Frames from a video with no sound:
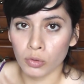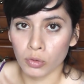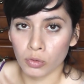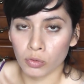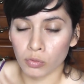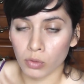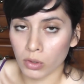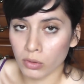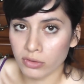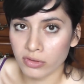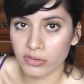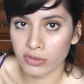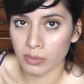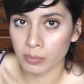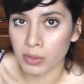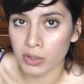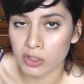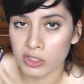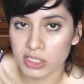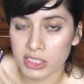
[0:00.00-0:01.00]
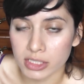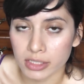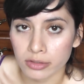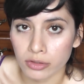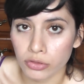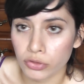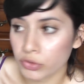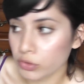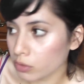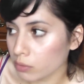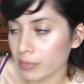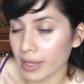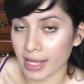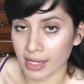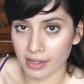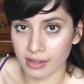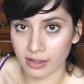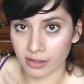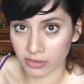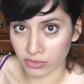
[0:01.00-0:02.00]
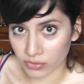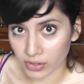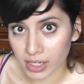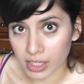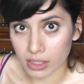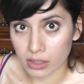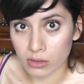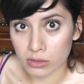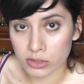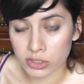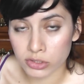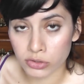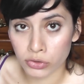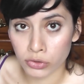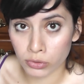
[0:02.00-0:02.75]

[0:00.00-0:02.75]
grows as a person through making his videos,